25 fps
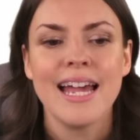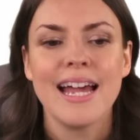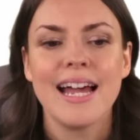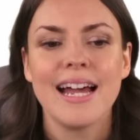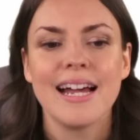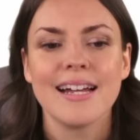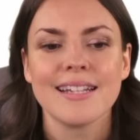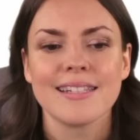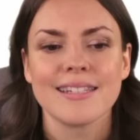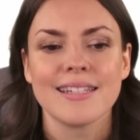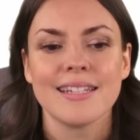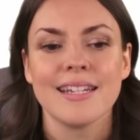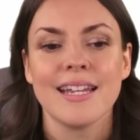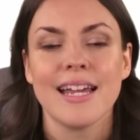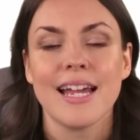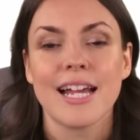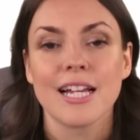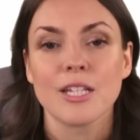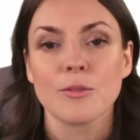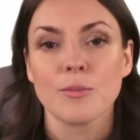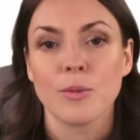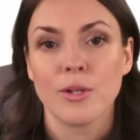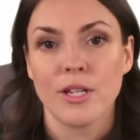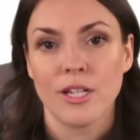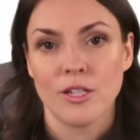as an
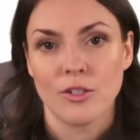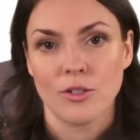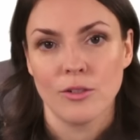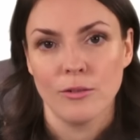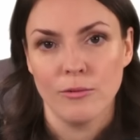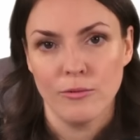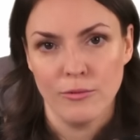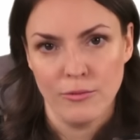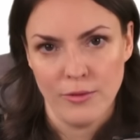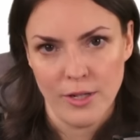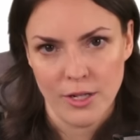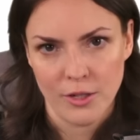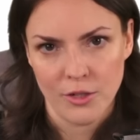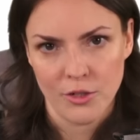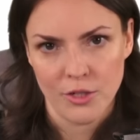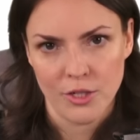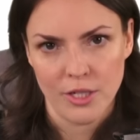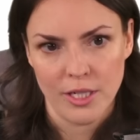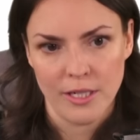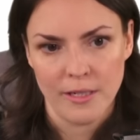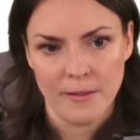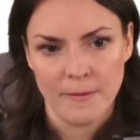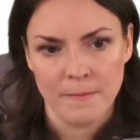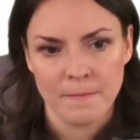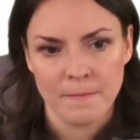exponential function.